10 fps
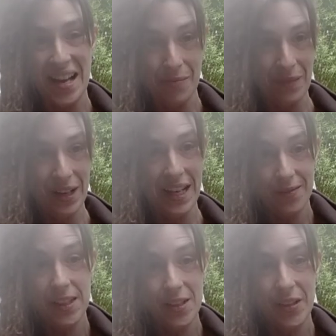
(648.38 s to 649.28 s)
like
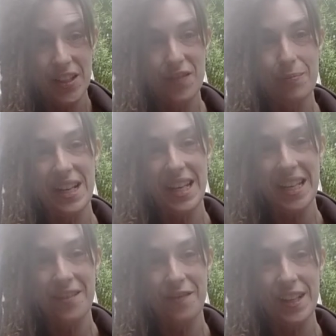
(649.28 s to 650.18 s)
the sort of
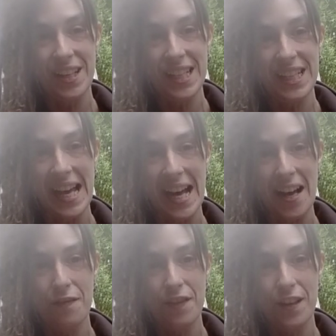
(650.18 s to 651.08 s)
money that you'd
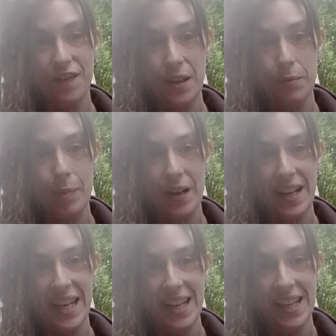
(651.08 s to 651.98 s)
have if you were
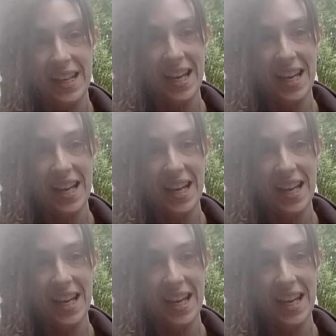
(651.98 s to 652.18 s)
buying